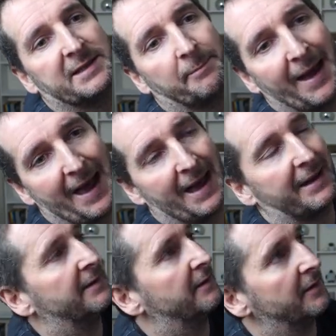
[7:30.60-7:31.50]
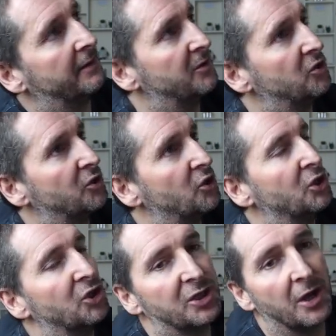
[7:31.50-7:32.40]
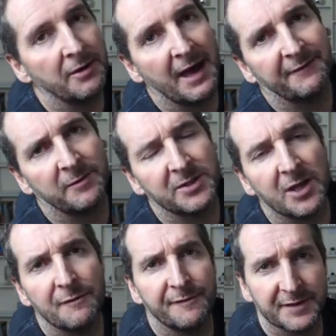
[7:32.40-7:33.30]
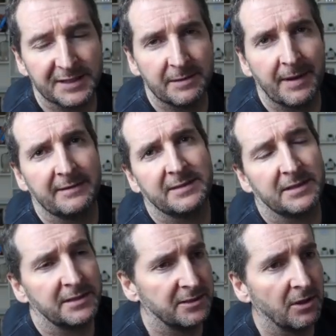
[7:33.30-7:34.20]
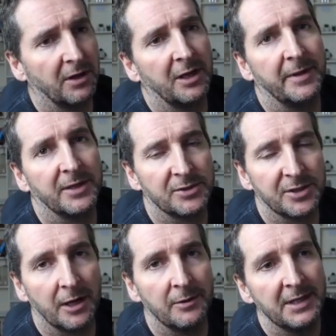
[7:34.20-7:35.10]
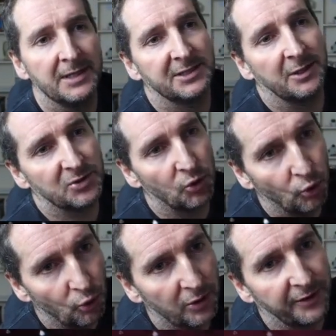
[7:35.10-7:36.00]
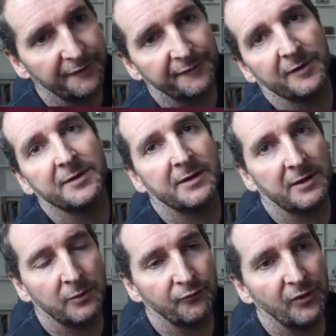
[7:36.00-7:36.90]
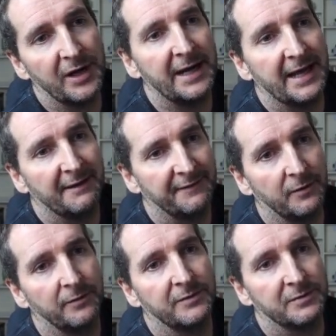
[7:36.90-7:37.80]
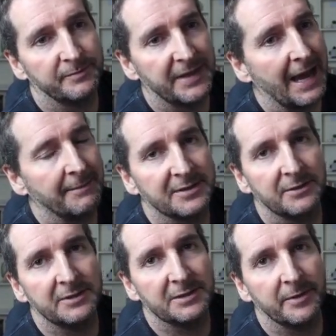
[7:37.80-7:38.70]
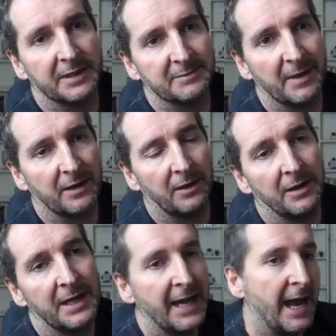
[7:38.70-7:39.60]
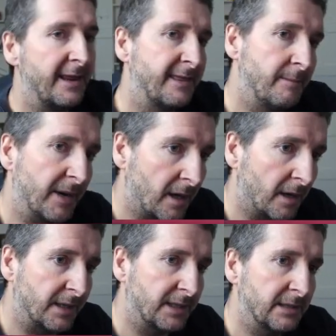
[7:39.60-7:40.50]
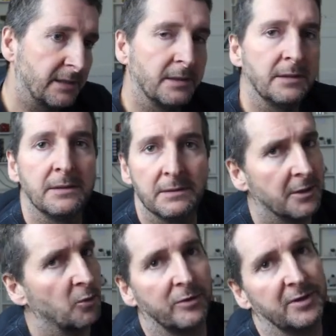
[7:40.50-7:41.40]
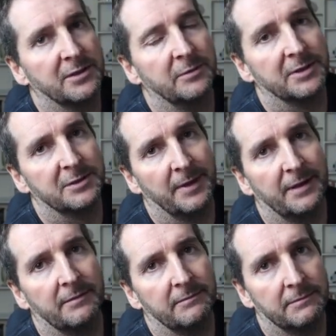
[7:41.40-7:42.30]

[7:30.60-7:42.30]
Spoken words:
the back, you don't have to be so fussy about it, because it's not going to be on show. So it's all the front that you really have to be absolutely smack on. Anything behind, don't worry too much about it.